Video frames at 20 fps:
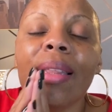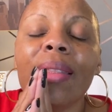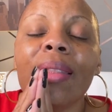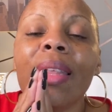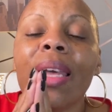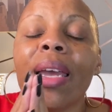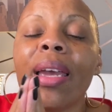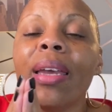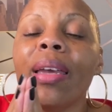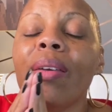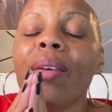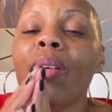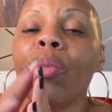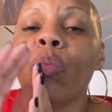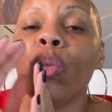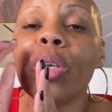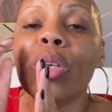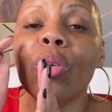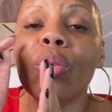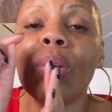that
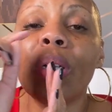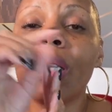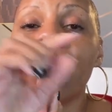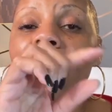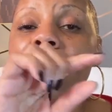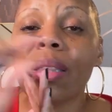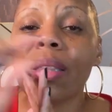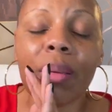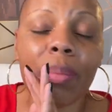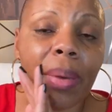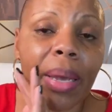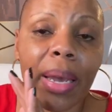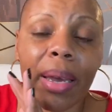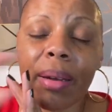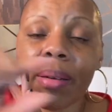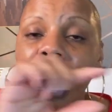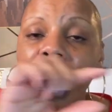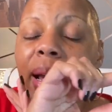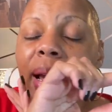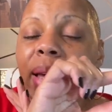when you click the
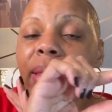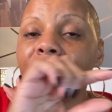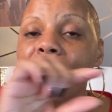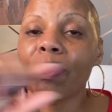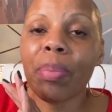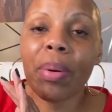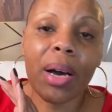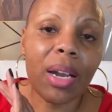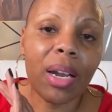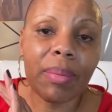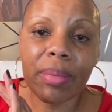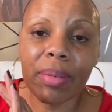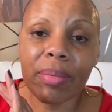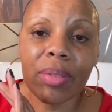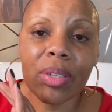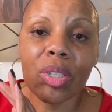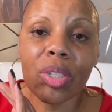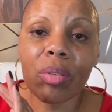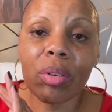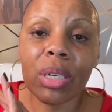banner at the bottom of
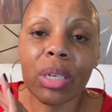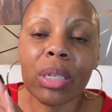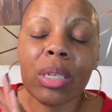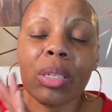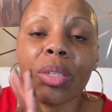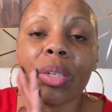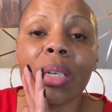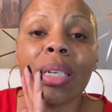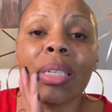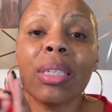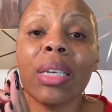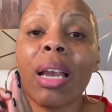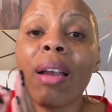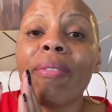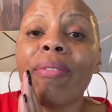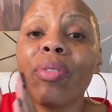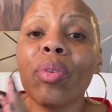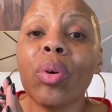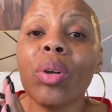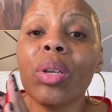the screen, it's going to
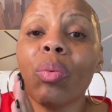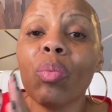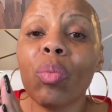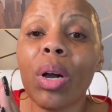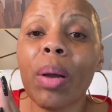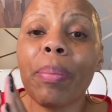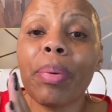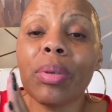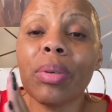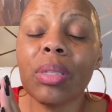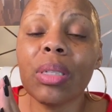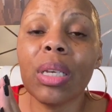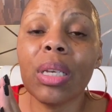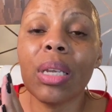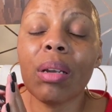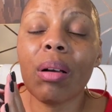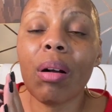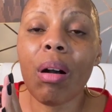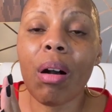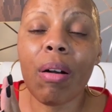take
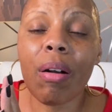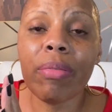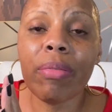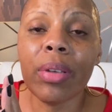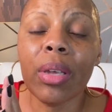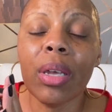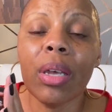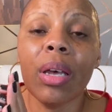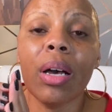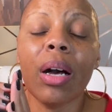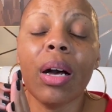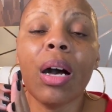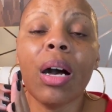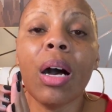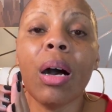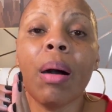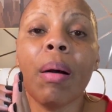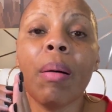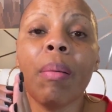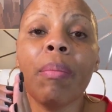41% off
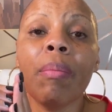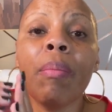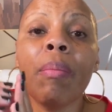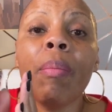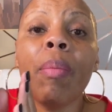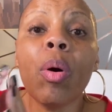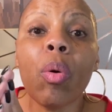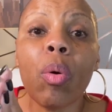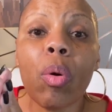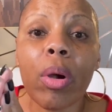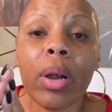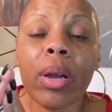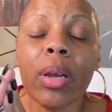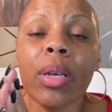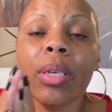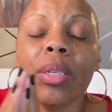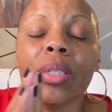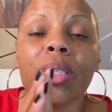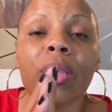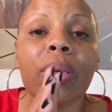um, more.
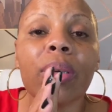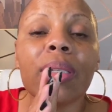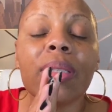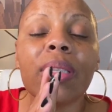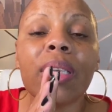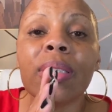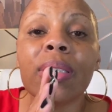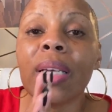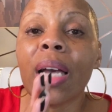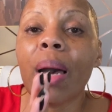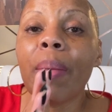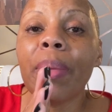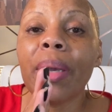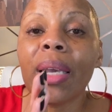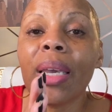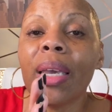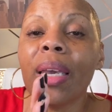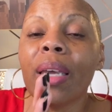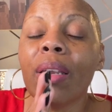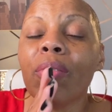So it's
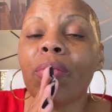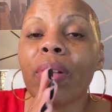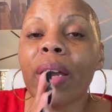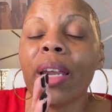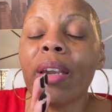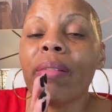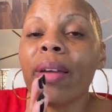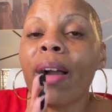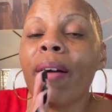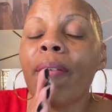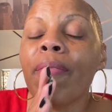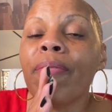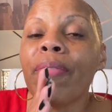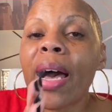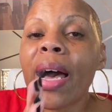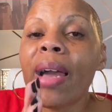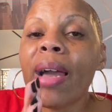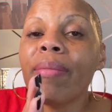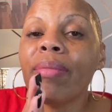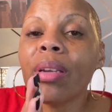coming in right around
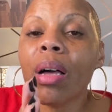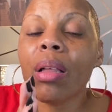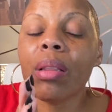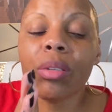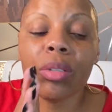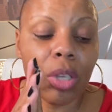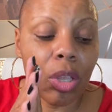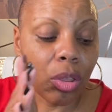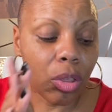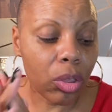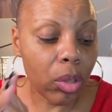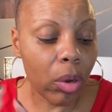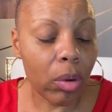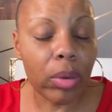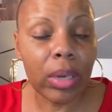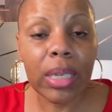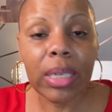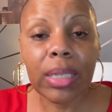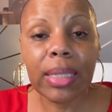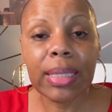
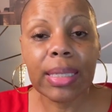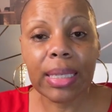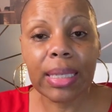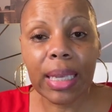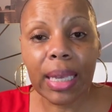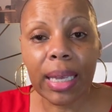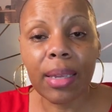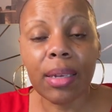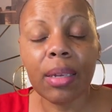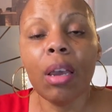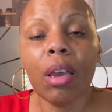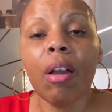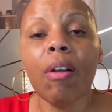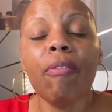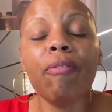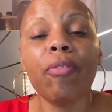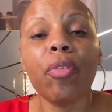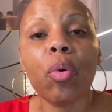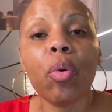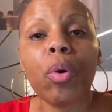$5.30
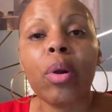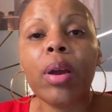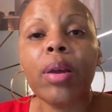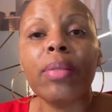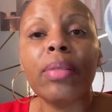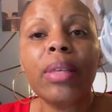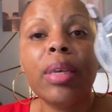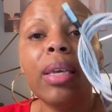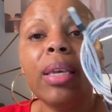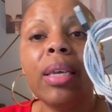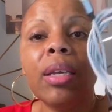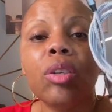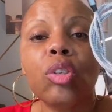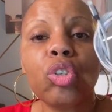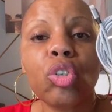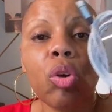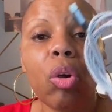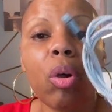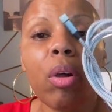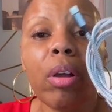for the
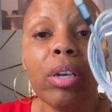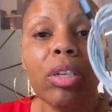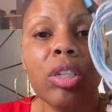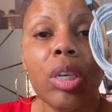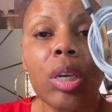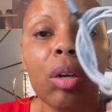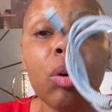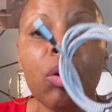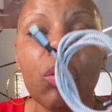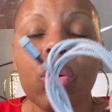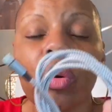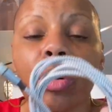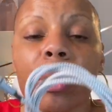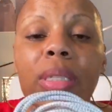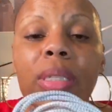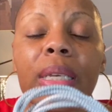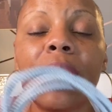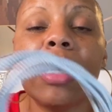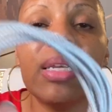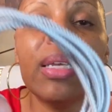charging
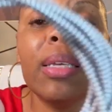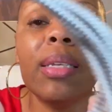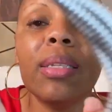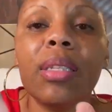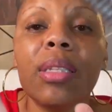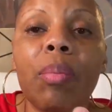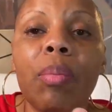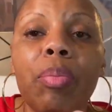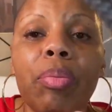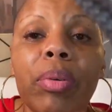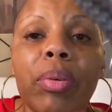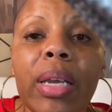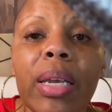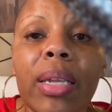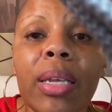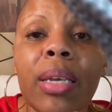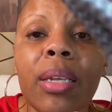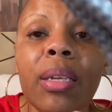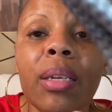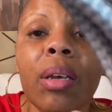cords. It is the
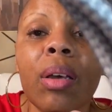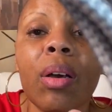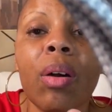braided